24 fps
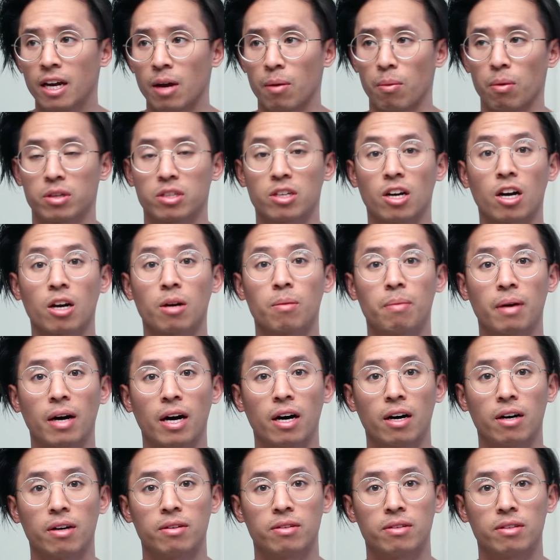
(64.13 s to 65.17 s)
And we'll talk
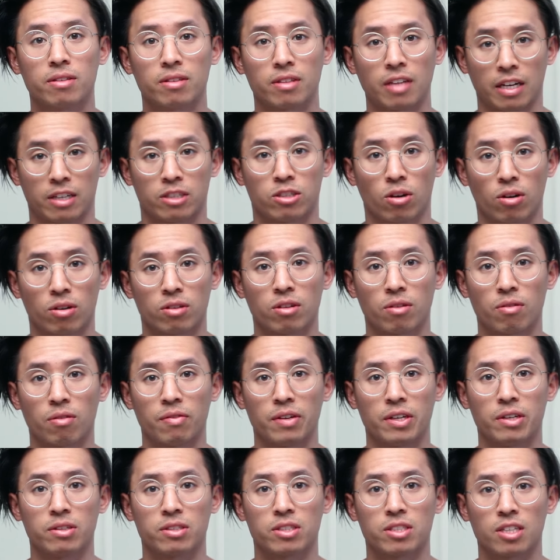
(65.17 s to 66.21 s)
about, like during the
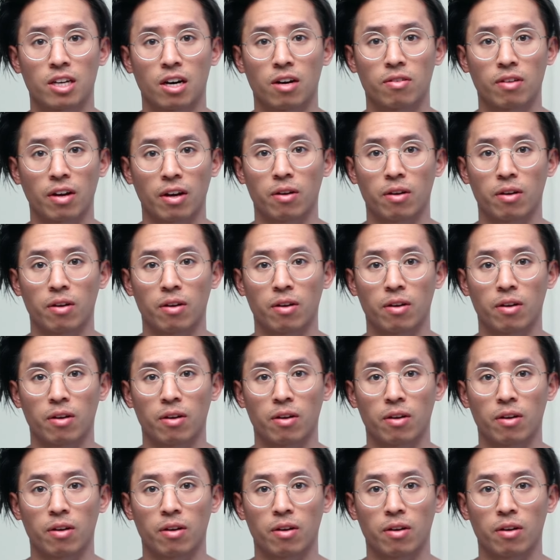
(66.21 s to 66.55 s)
review itself,